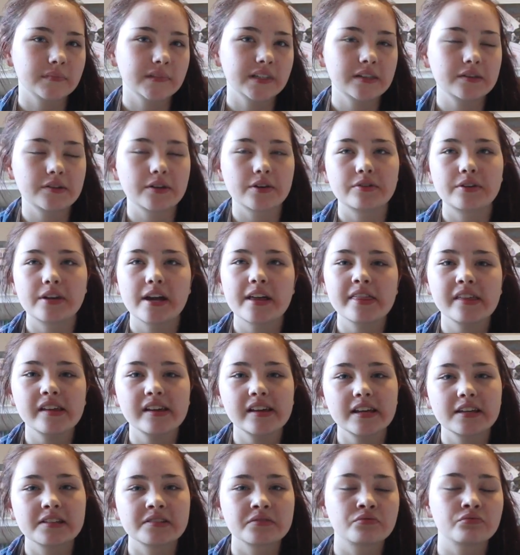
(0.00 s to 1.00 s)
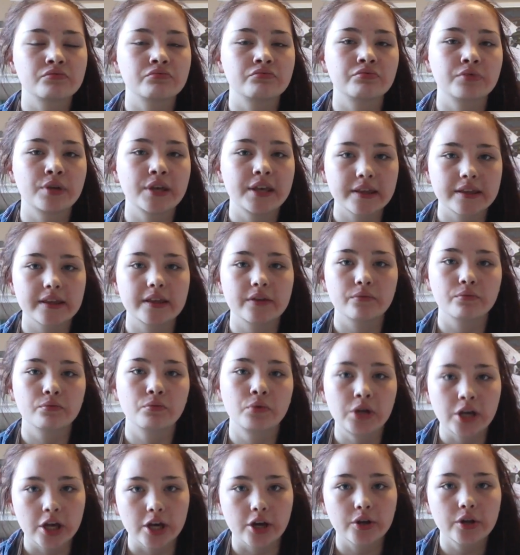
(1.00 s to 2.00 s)
Nothing is really
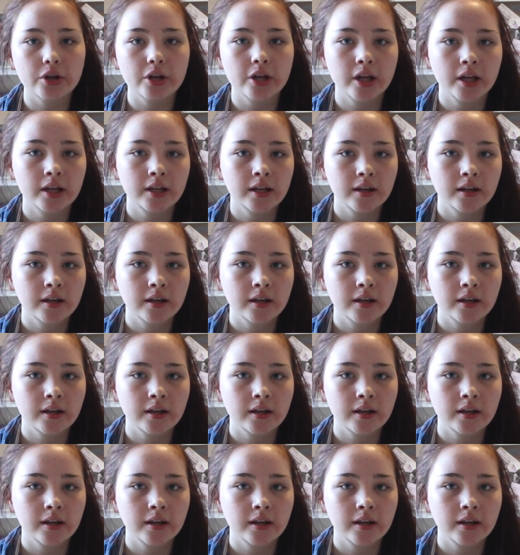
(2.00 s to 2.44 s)
real.